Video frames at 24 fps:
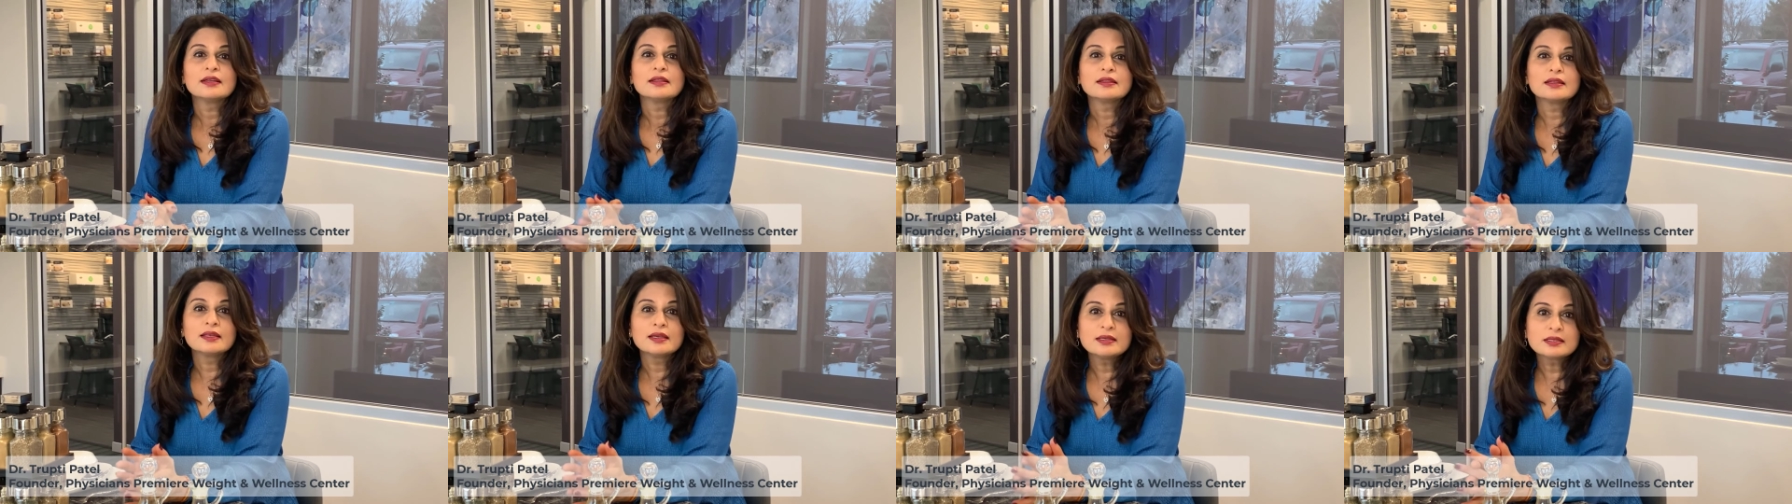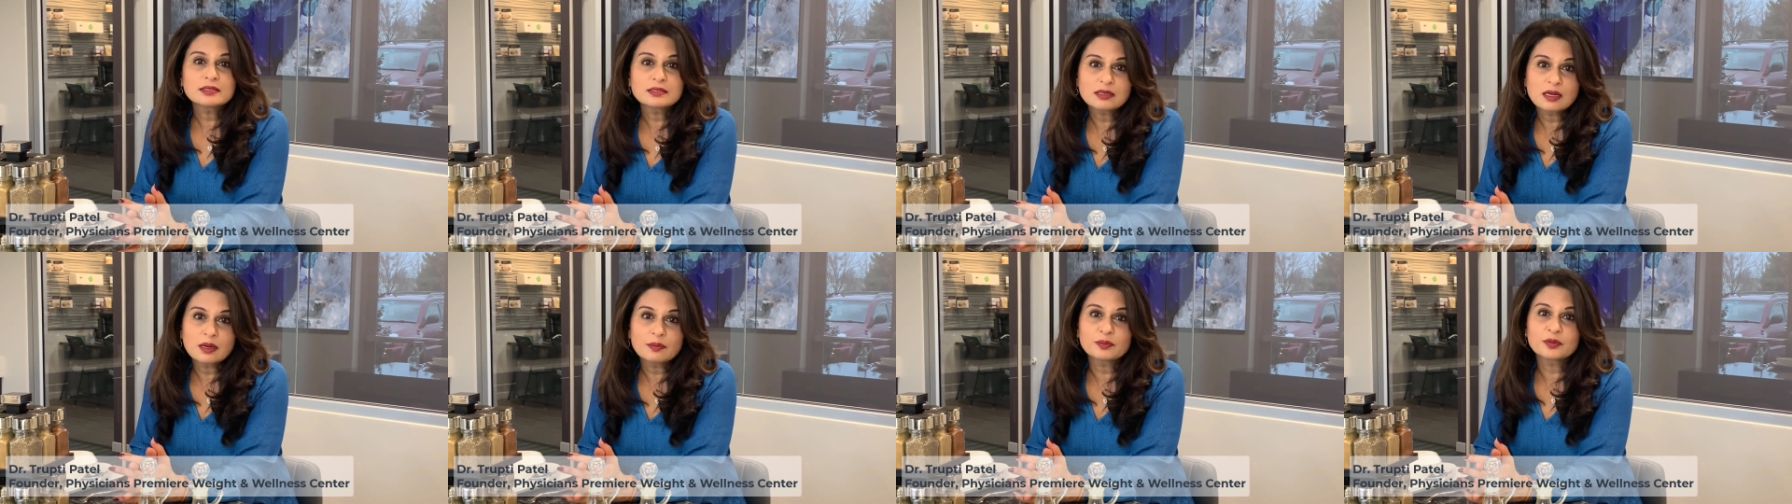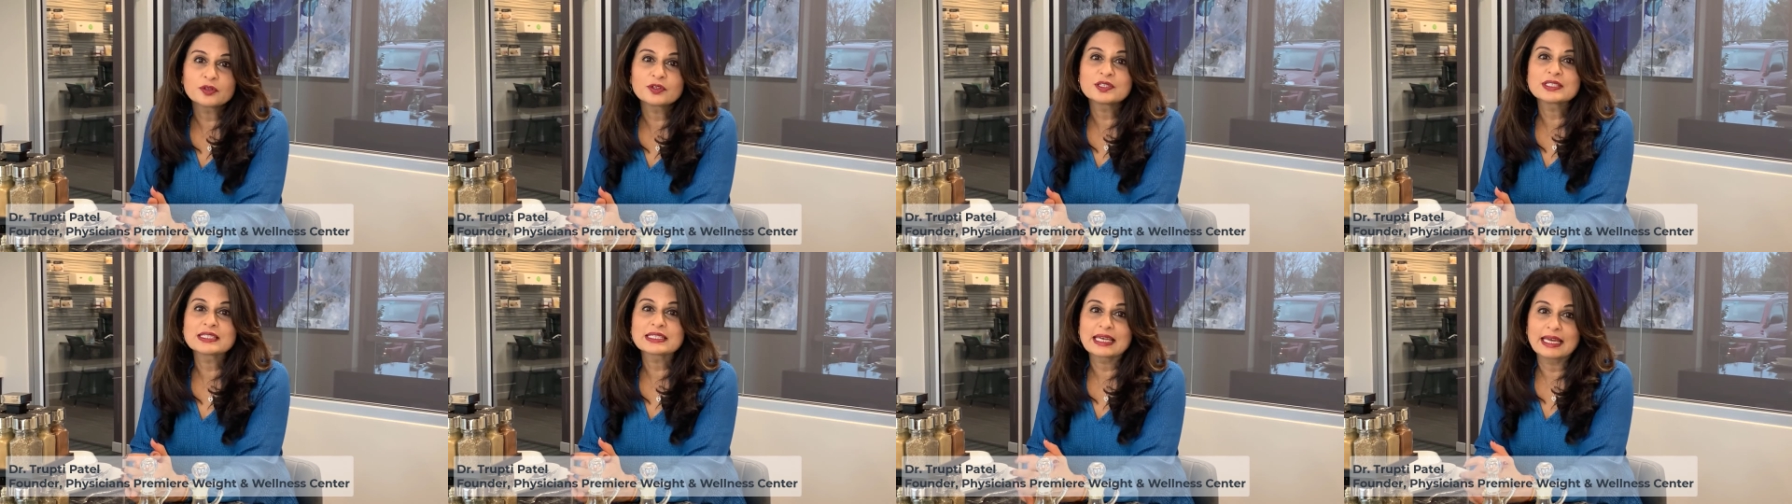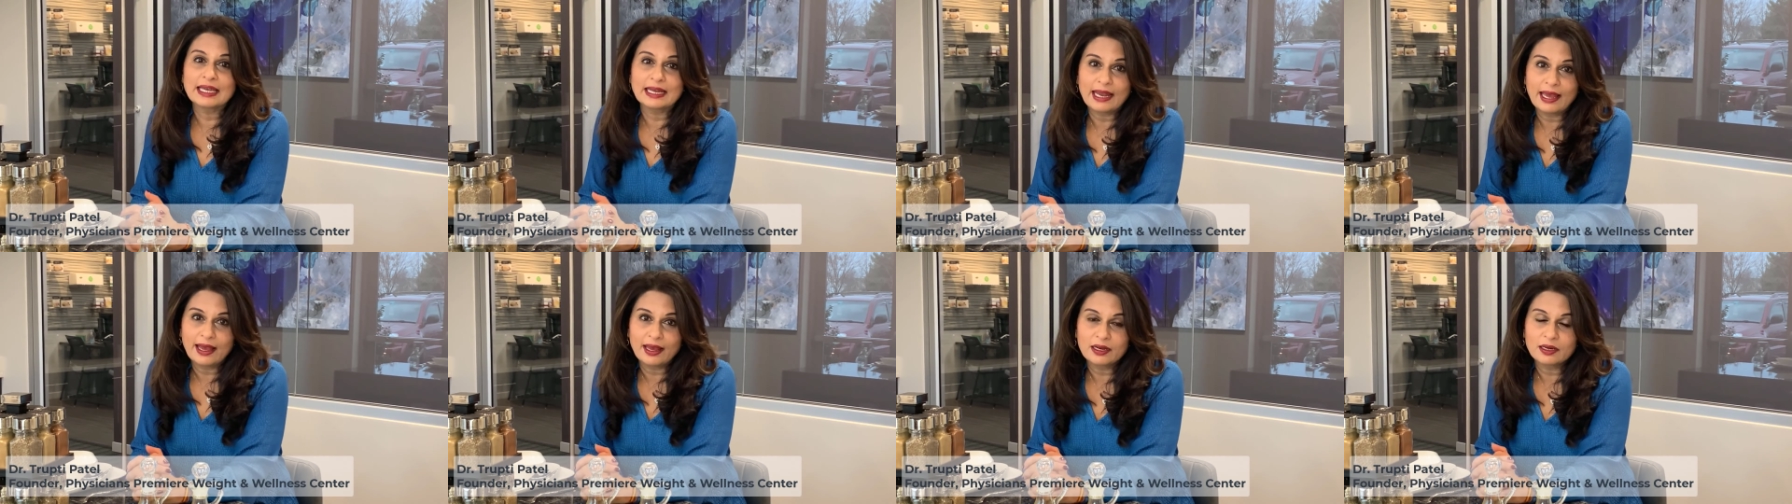These numbers
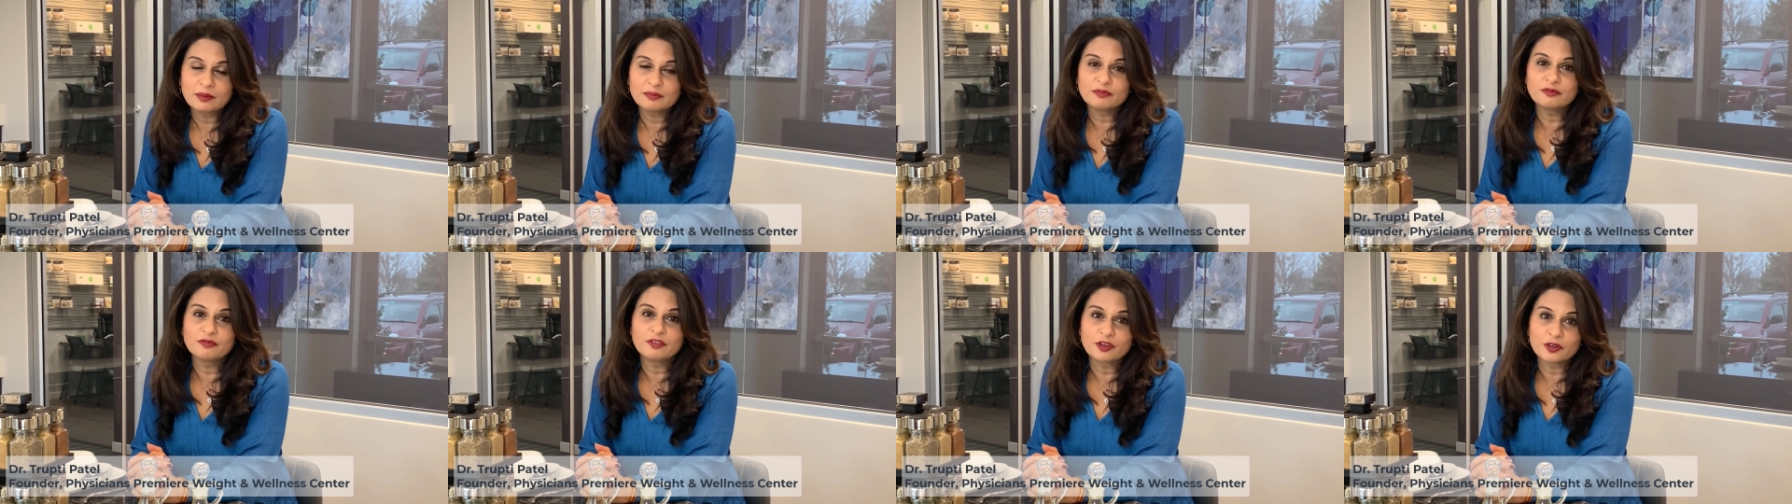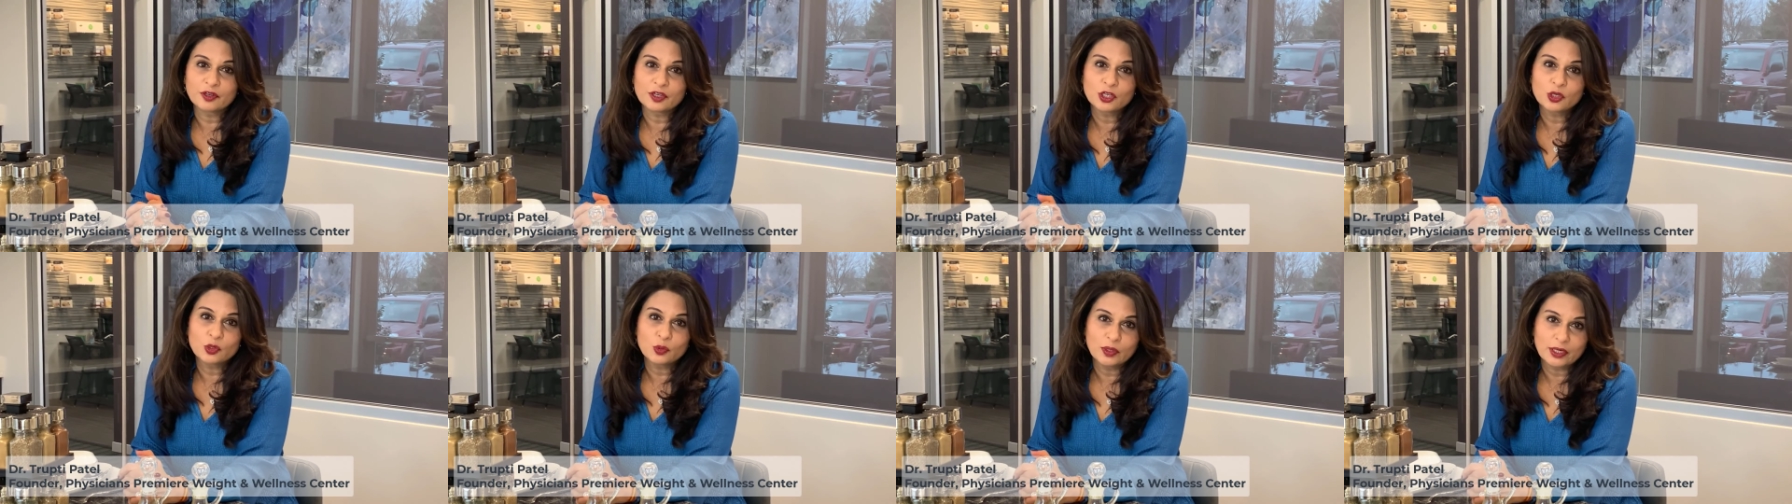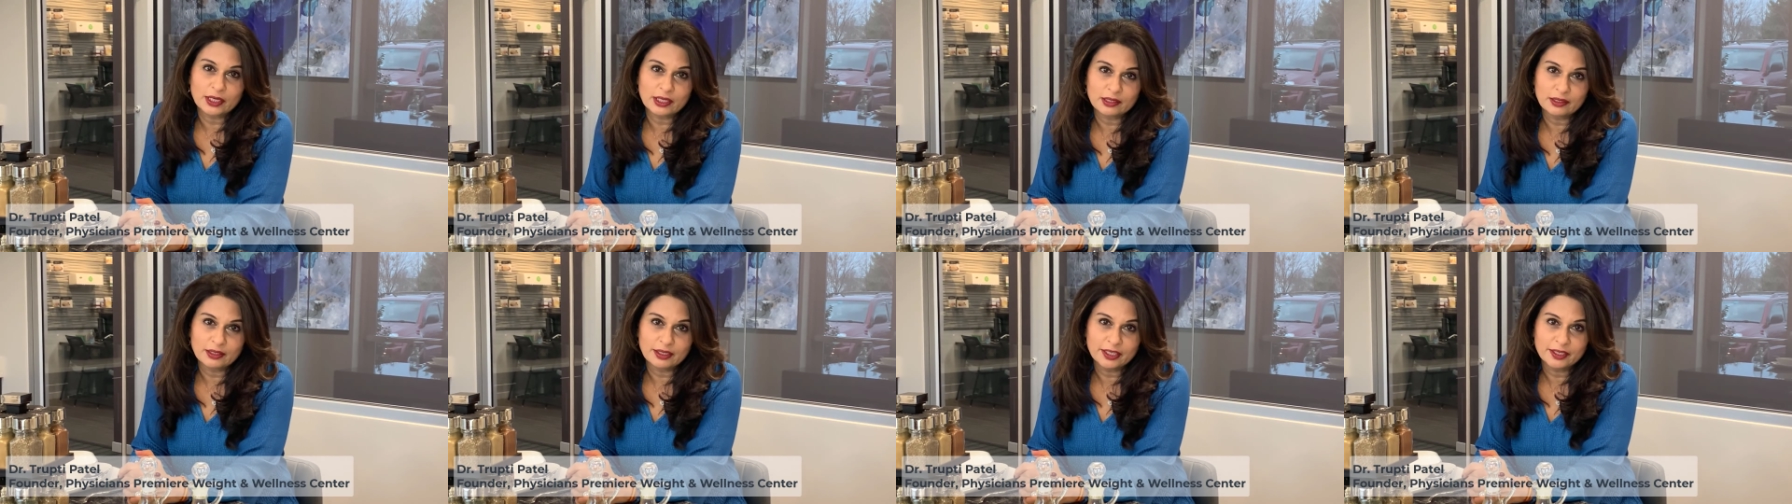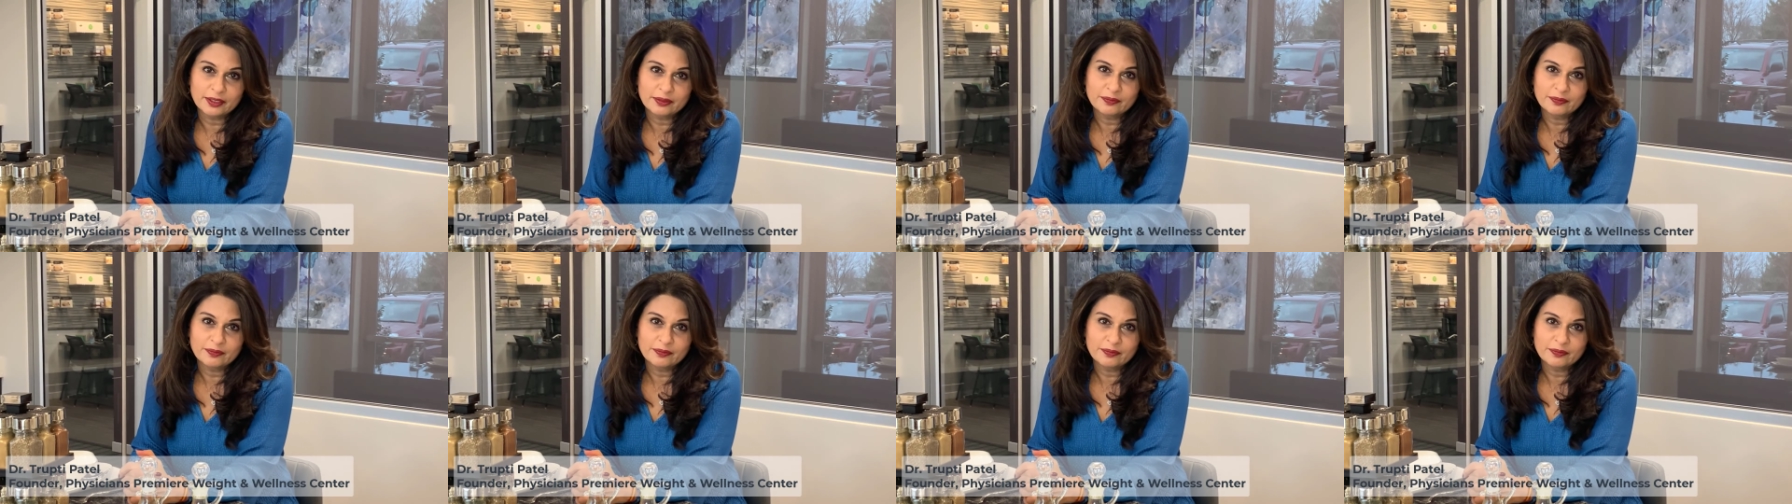can add up very quickly.